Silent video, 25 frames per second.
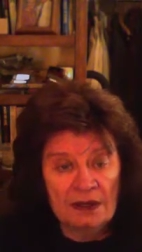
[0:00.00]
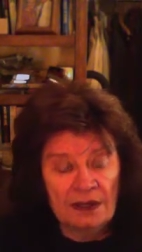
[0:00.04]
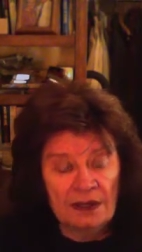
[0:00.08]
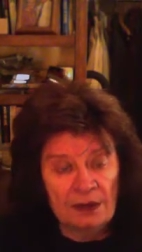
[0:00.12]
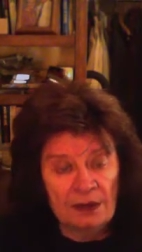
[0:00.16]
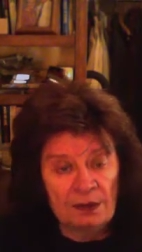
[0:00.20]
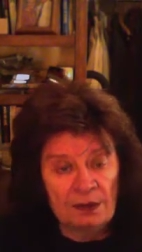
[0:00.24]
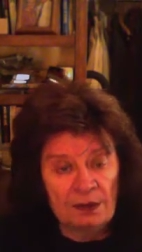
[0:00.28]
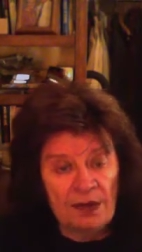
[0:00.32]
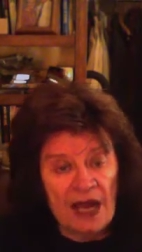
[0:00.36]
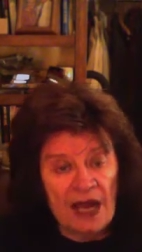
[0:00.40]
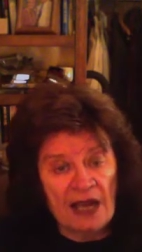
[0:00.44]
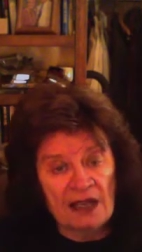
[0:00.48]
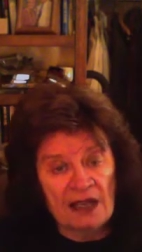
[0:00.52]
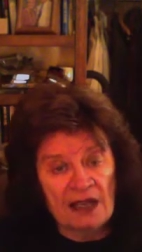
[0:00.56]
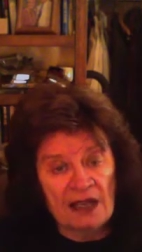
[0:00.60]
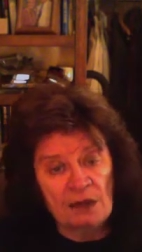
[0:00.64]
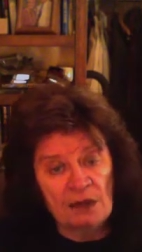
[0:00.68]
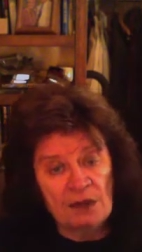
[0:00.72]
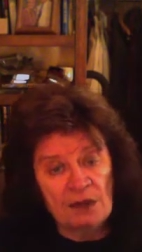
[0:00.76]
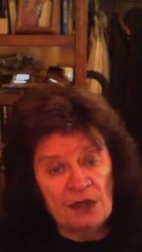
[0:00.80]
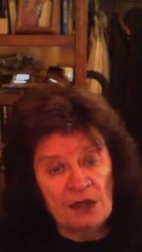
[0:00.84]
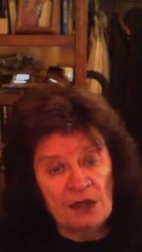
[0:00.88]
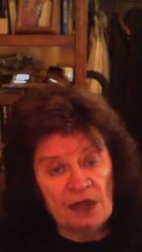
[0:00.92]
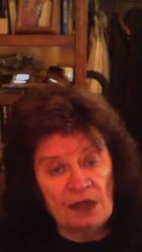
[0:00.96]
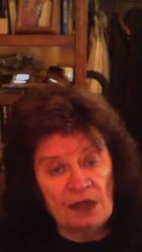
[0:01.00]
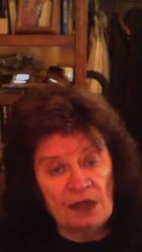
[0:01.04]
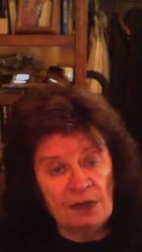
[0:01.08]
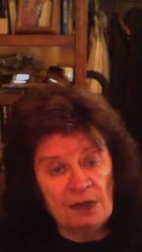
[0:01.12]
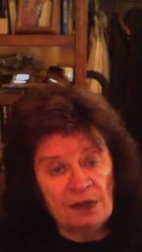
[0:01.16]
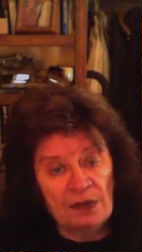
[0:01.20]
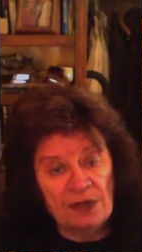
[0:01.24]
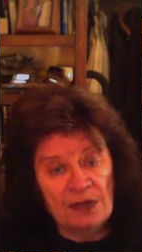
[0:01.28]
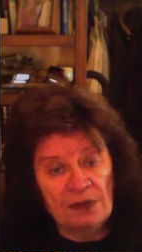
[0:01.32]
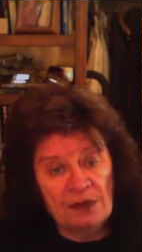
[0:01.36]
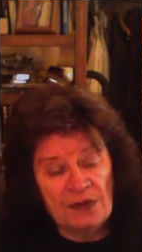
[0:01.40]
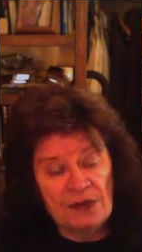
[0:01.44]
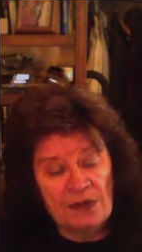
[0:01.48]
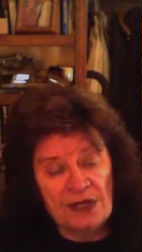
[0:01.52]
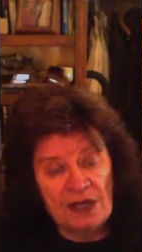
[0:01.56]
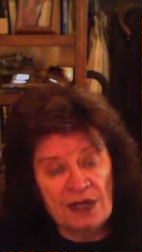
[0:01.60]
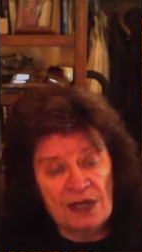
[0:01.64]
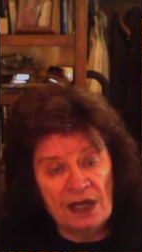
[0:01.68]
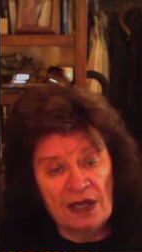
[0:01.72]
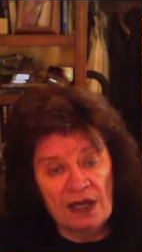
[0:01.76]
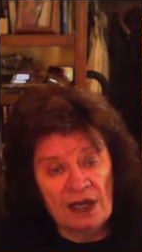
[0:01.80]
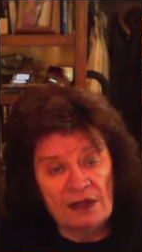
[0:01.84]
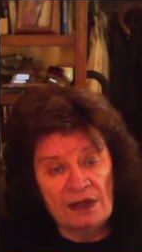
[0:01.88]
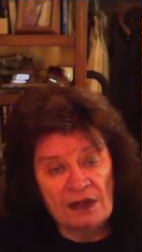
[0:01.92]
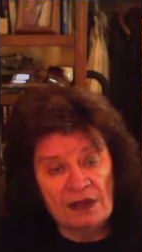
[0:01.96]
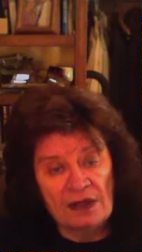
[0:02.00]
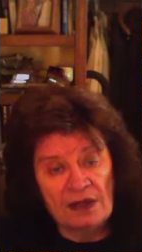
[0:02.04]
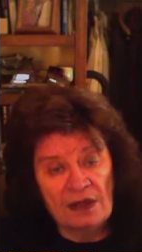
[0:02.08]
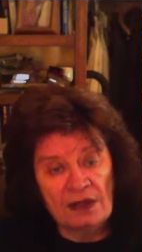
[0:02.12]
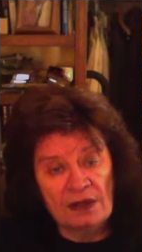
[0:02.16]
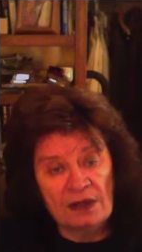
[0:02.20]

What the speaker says: back up Chip and sing. It's a